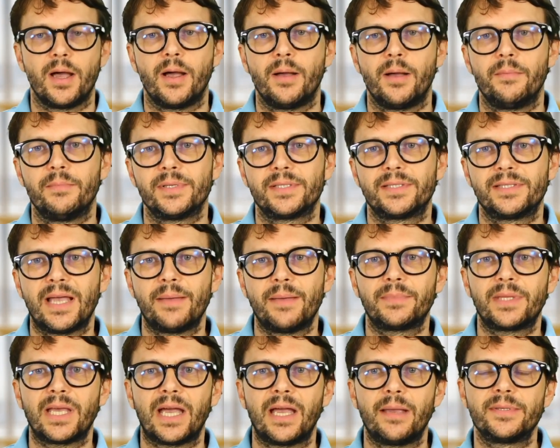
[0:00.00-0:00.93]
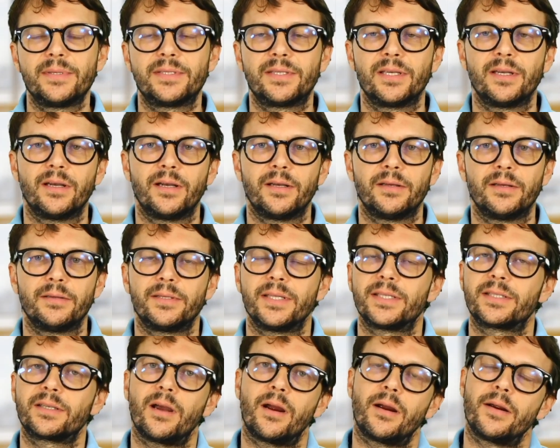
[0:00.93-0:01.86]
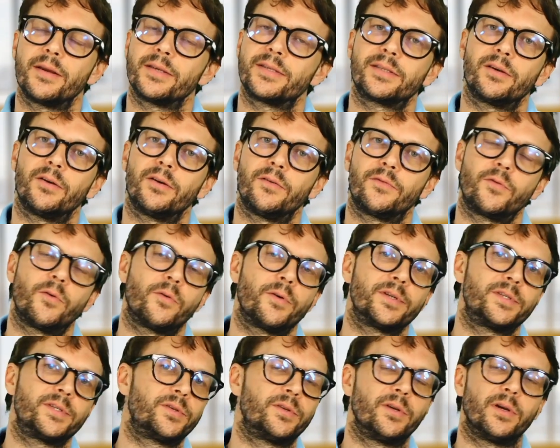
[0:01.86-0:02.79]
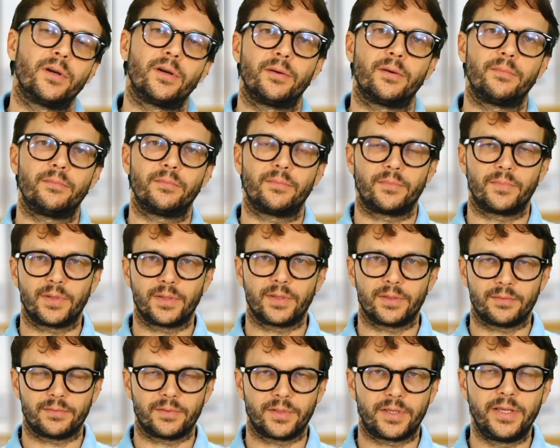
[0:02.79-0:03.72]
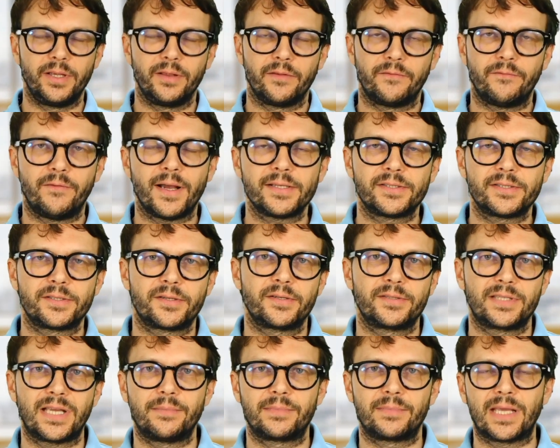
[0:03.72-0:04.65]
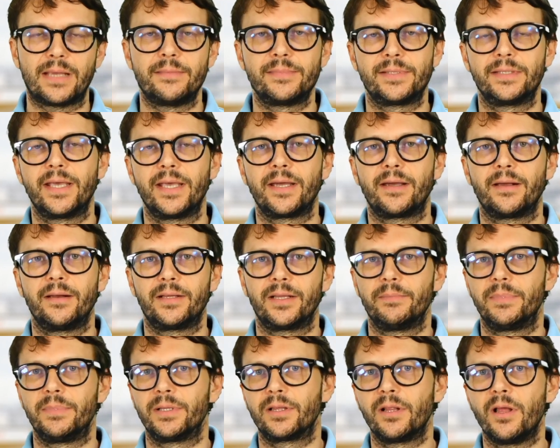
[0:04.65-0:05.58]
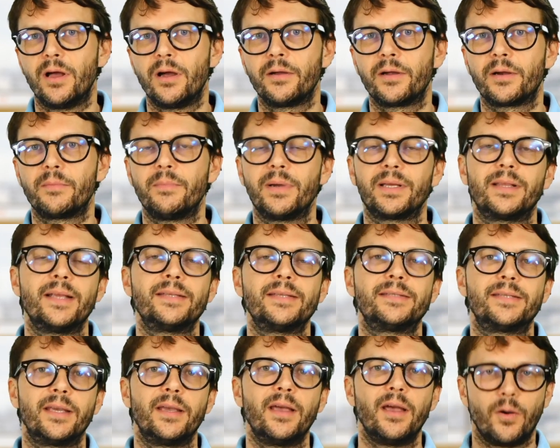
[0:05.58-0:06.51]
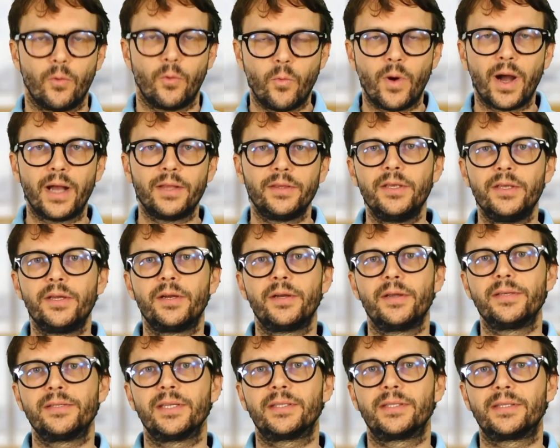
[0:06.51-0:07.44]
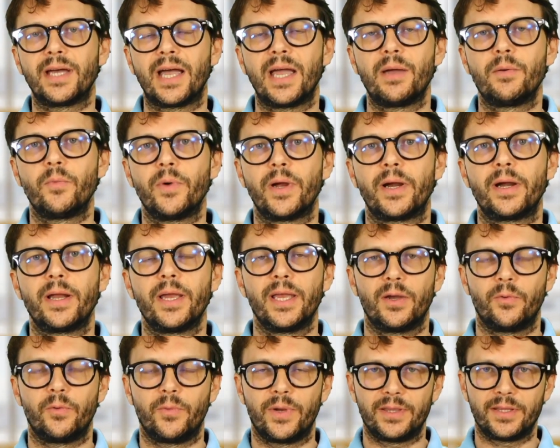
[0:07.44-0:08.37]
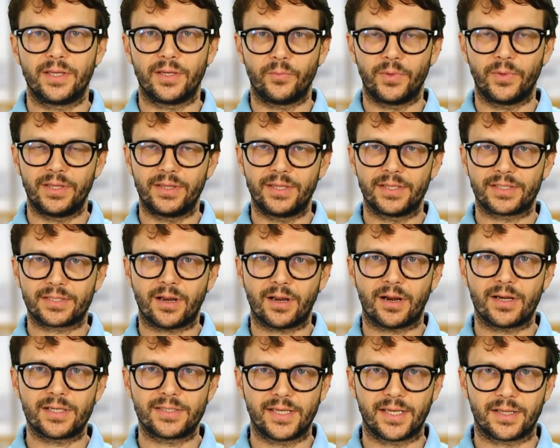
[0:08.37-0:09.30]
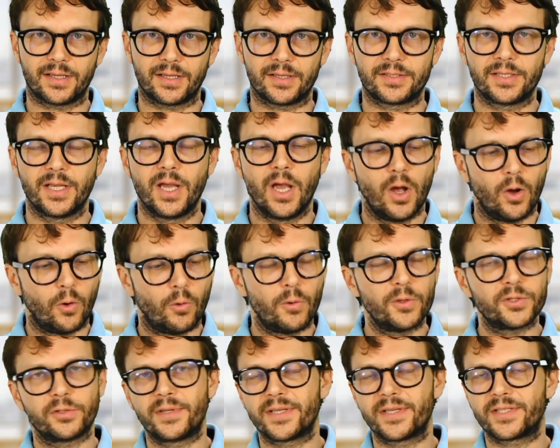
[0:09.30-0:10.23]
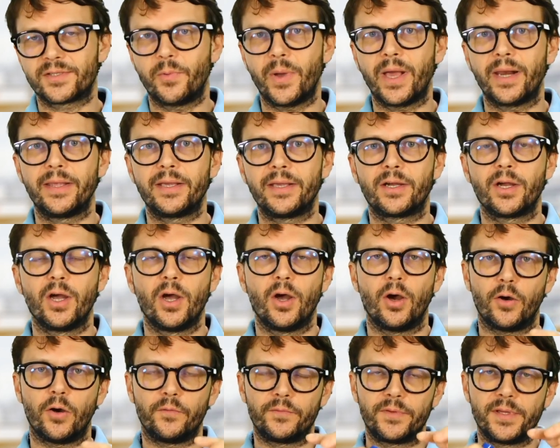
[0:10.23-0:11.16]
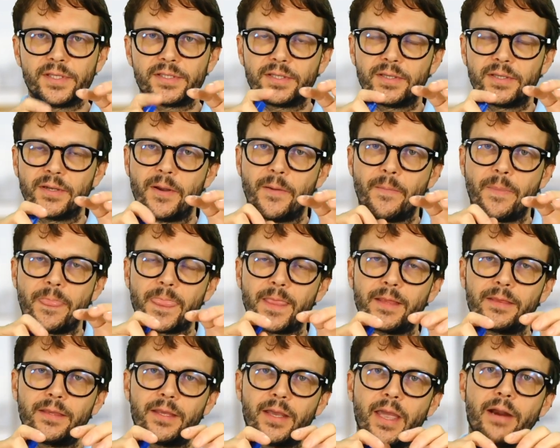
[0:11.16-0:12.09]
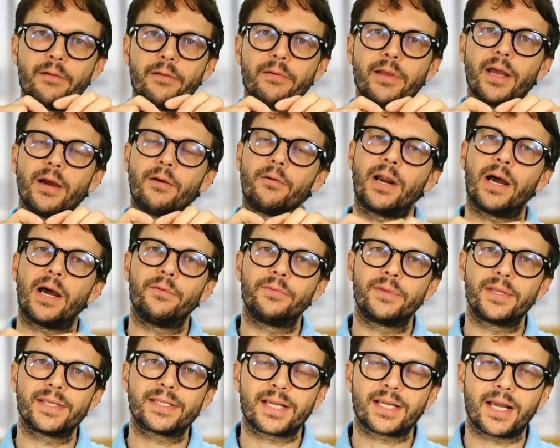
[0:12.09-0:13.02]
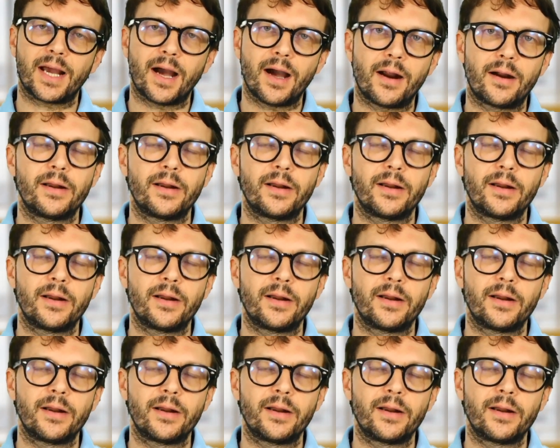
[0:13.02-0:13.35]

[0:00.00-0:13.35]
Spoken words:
Sometimes the scars, of course, heal faster. Sometimes it takes a little bit longer, but let's say 1 year is the time when the scar settles. Also, the swelling of this the area around the scar